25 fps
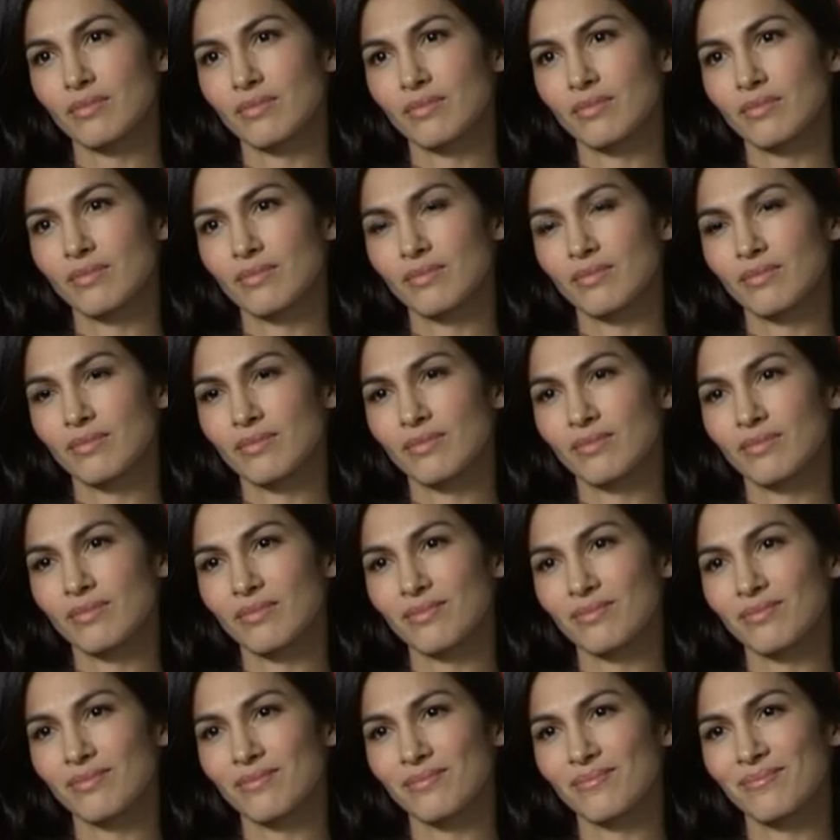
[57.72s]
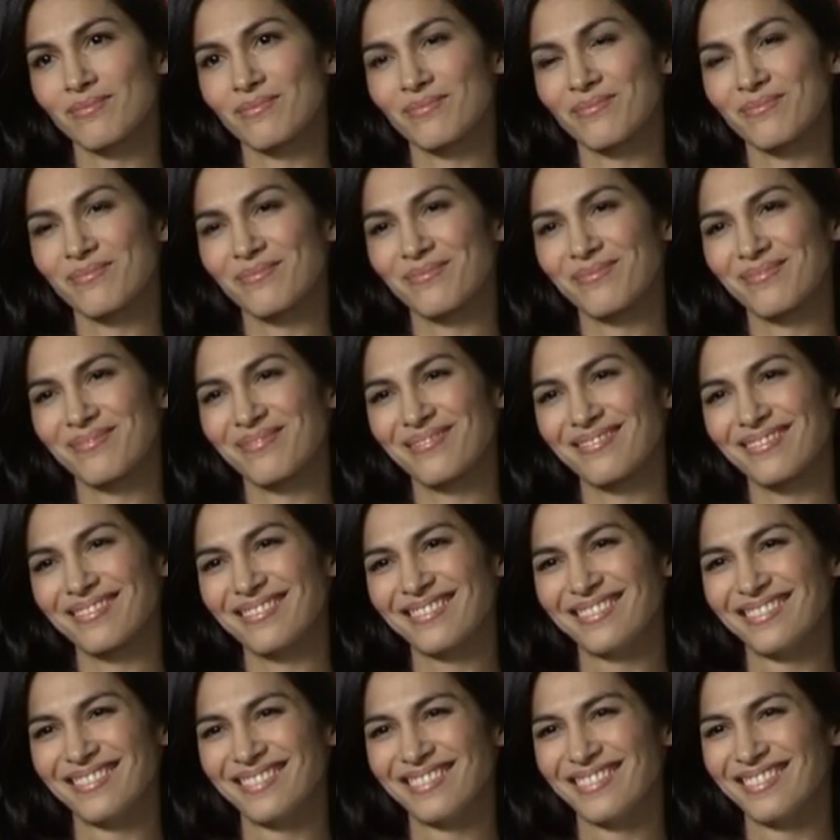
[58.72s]

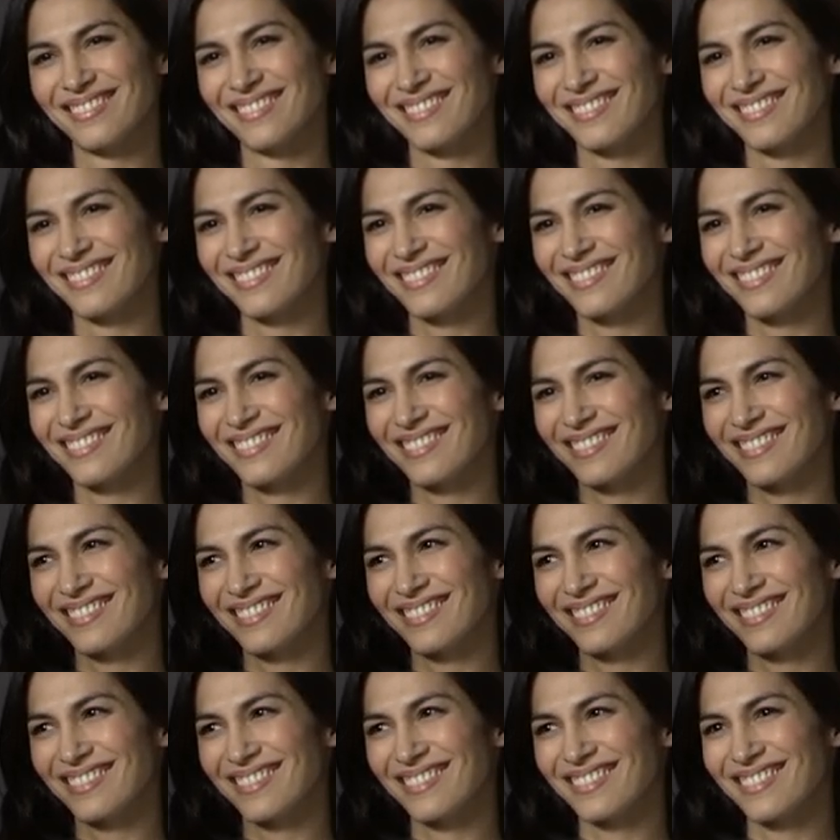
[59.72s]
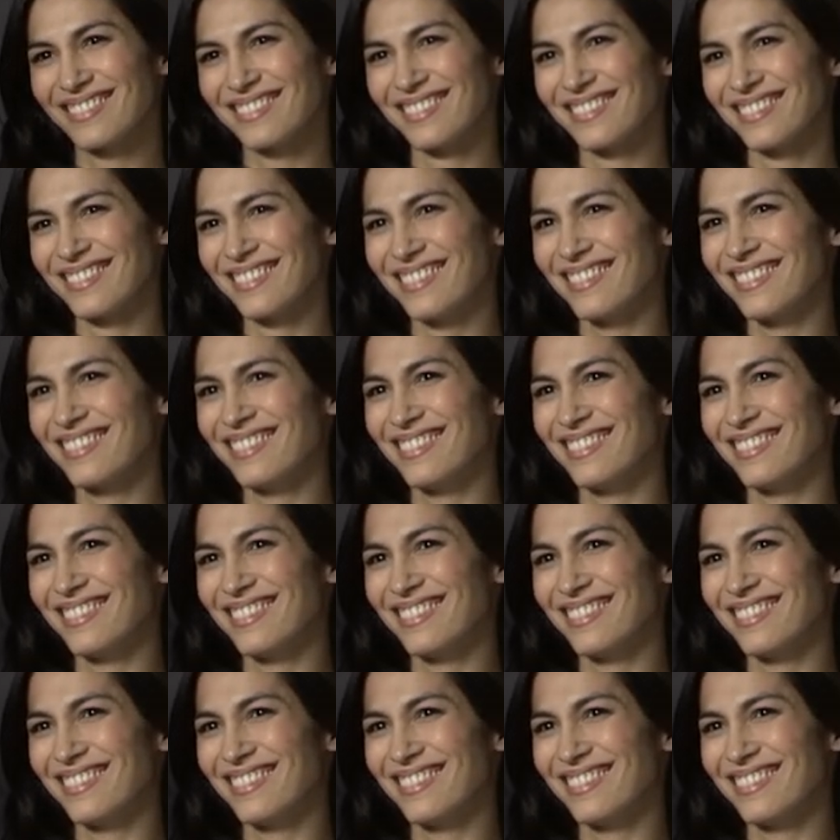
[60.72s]
[no speech]